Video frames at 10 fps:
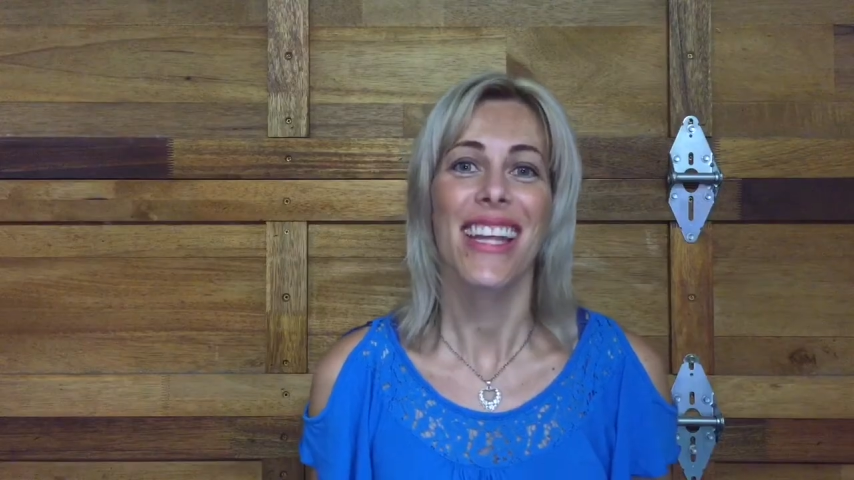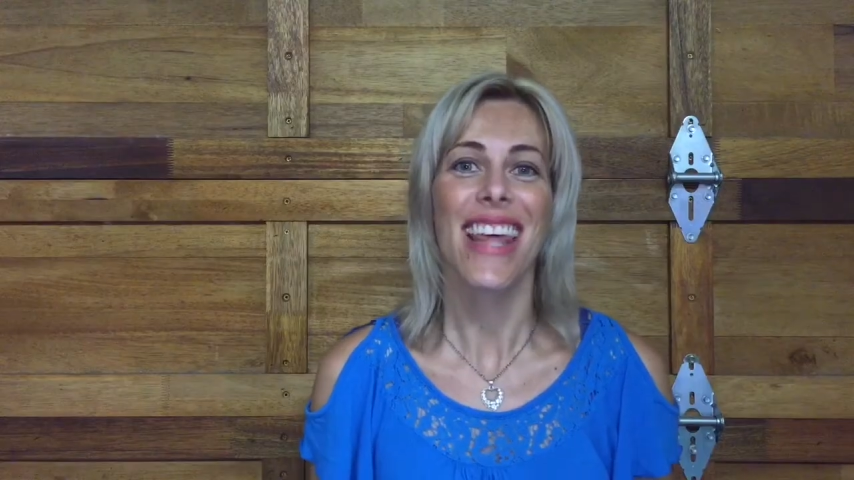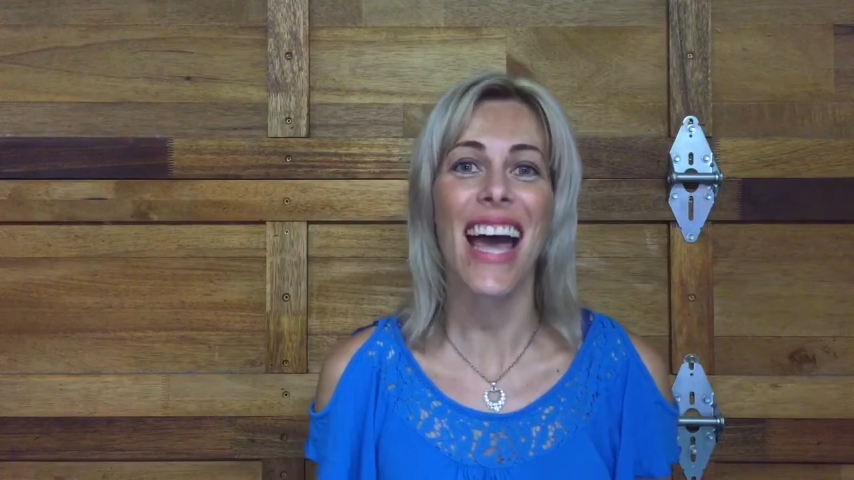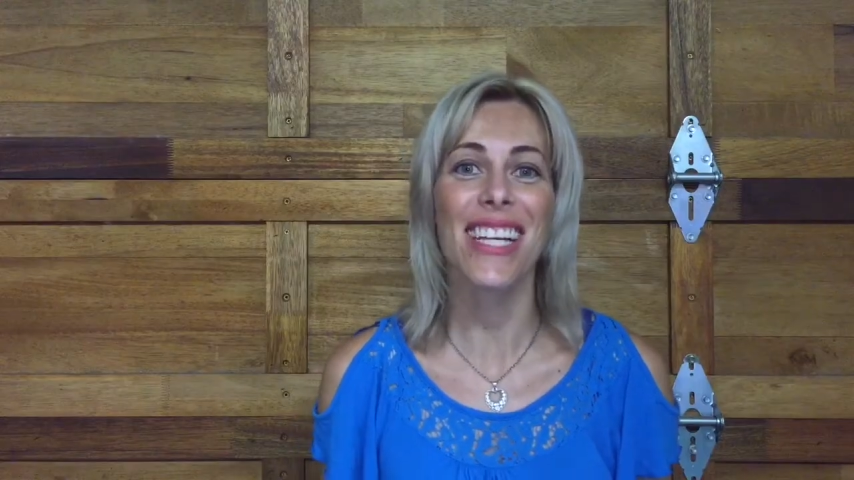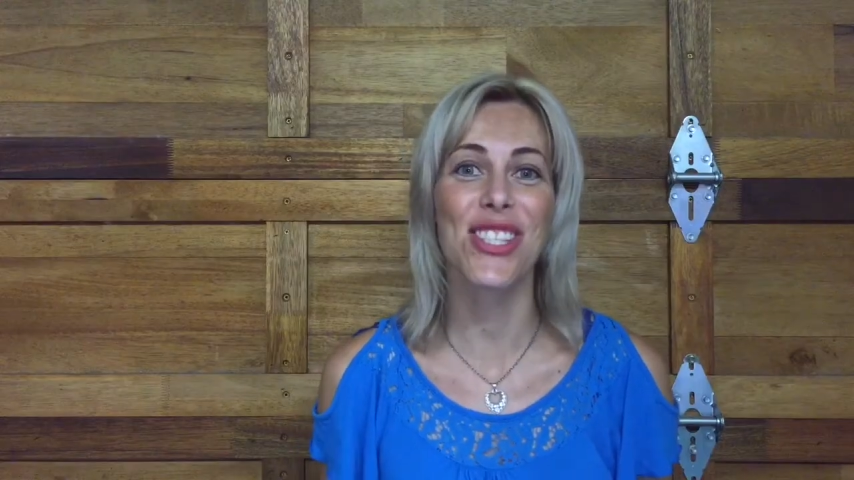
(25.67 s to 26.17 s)

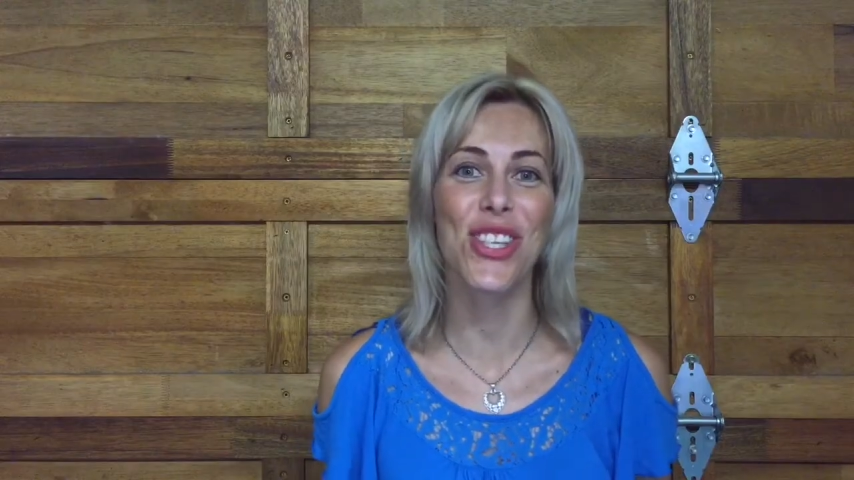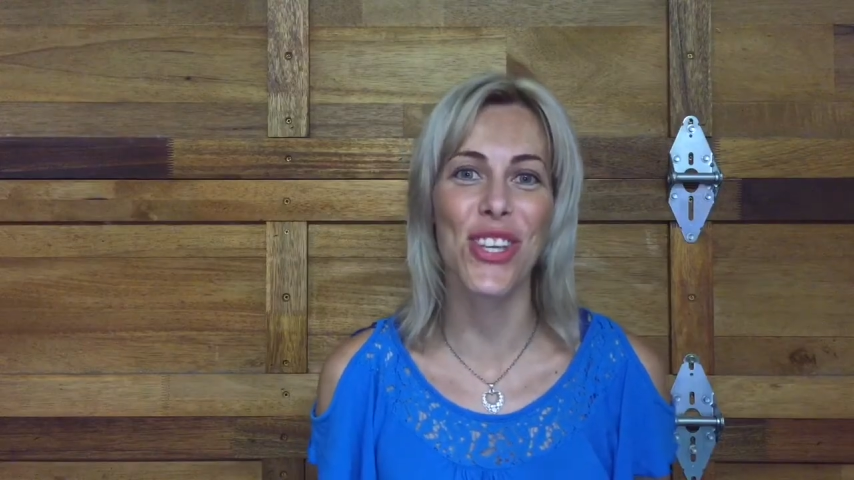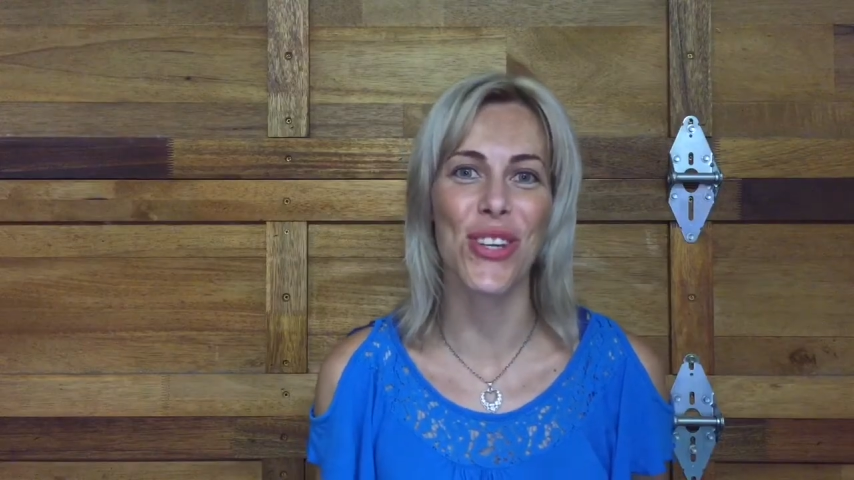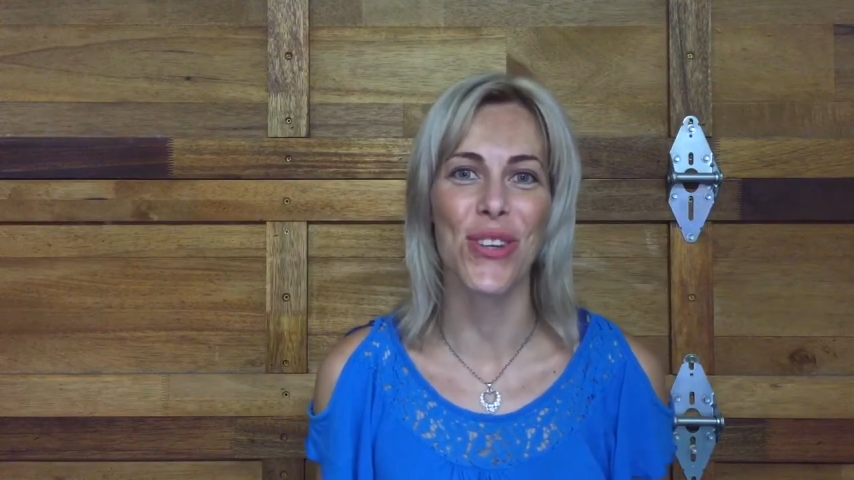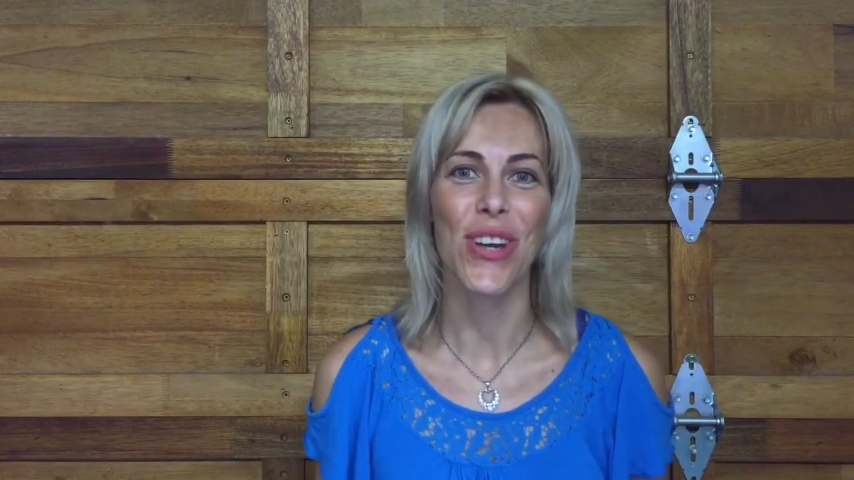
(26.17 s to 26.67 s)
That is
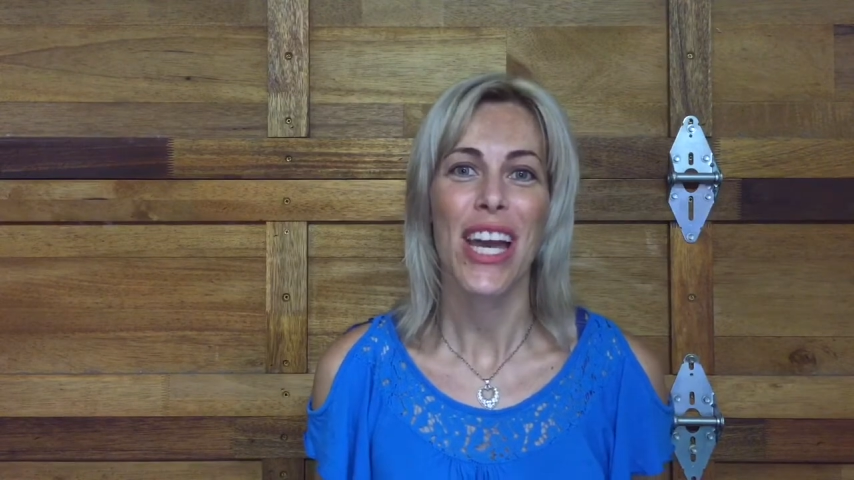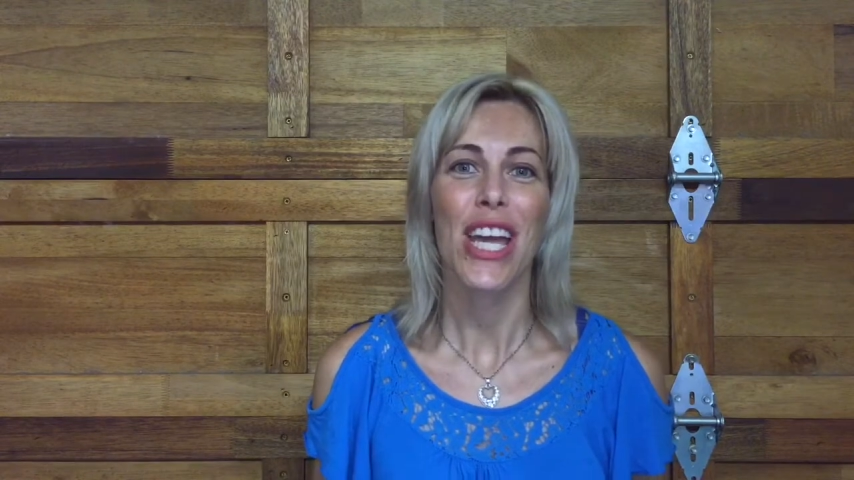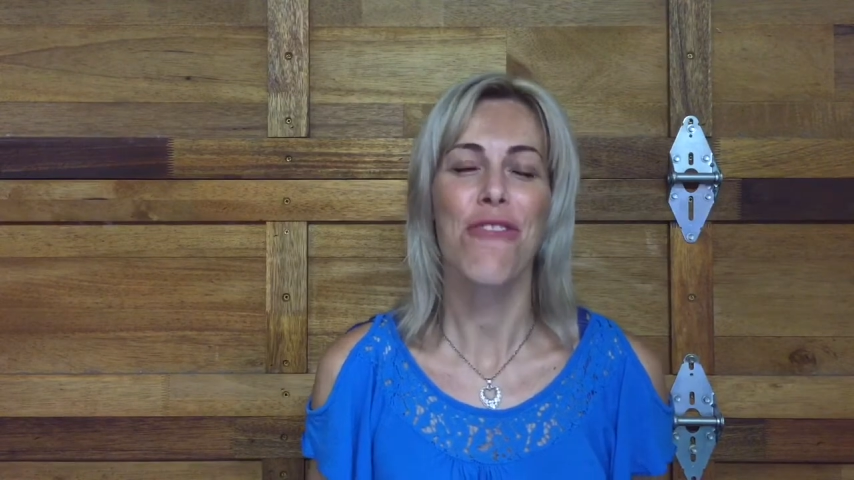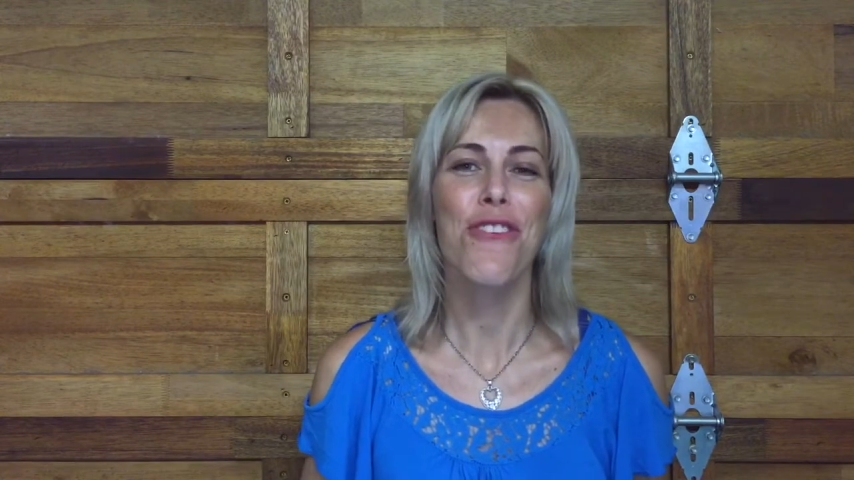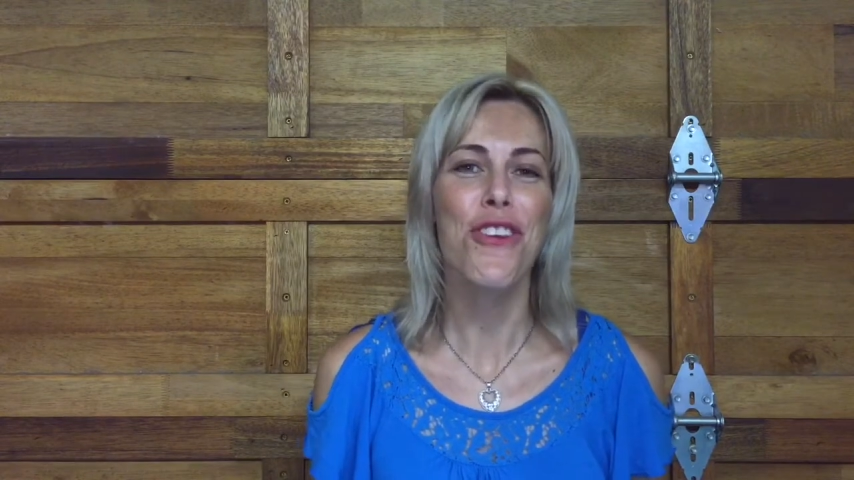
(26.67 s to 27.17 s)
you.
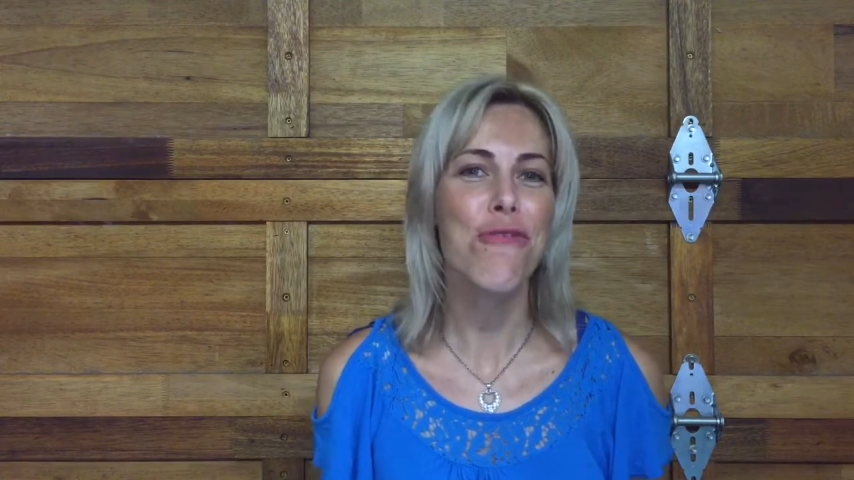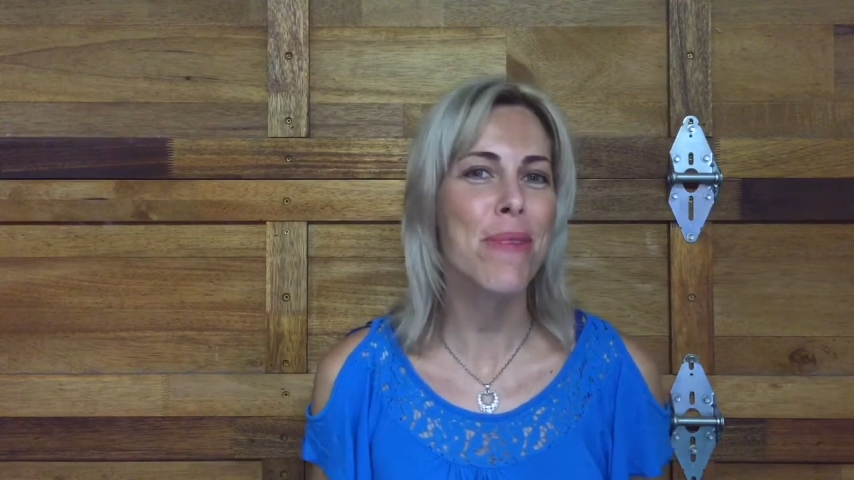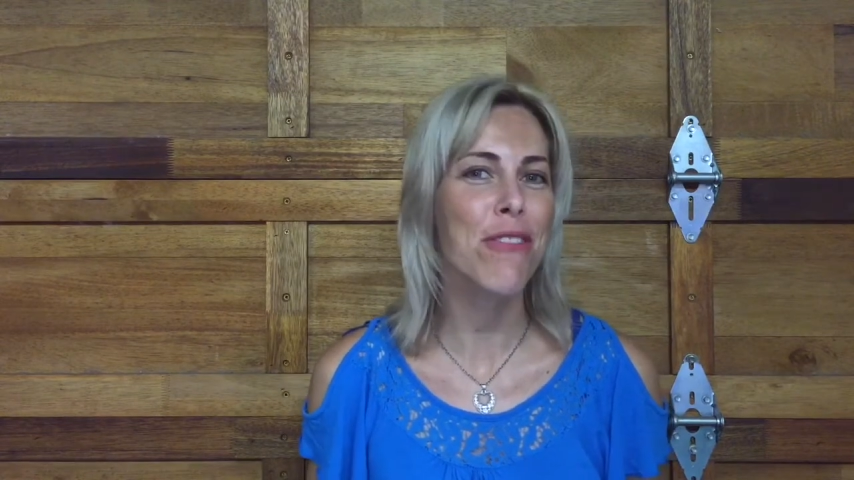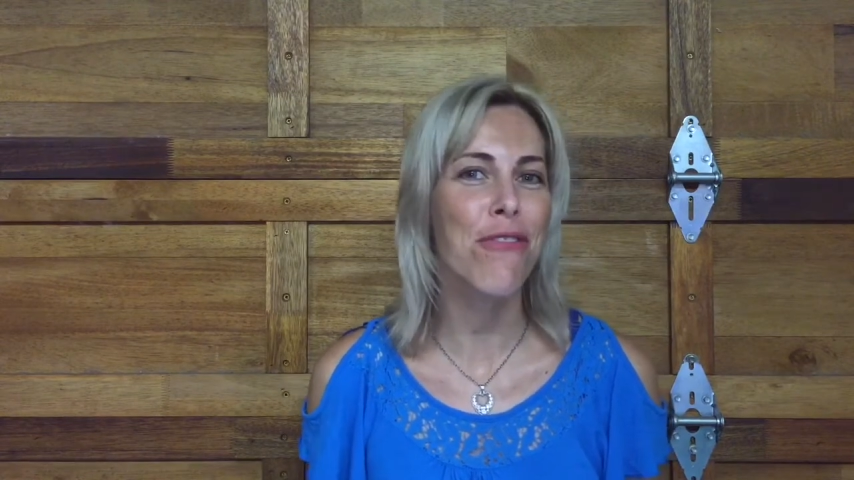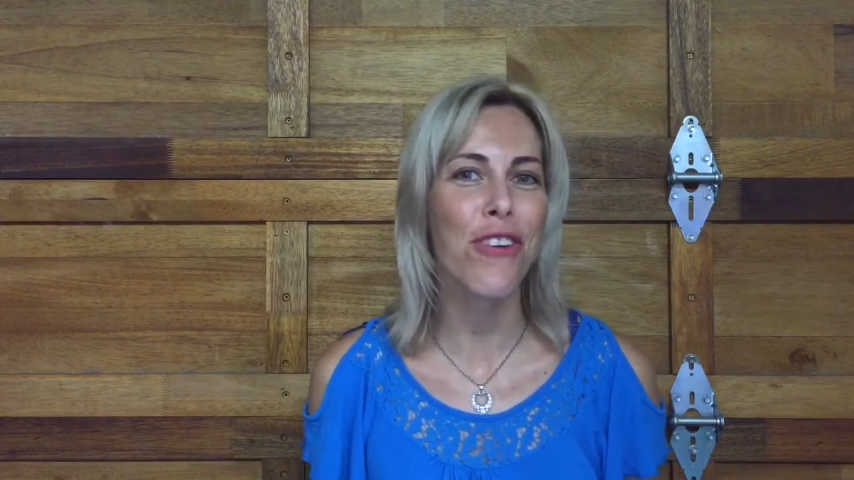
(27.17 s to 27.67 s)
If you've been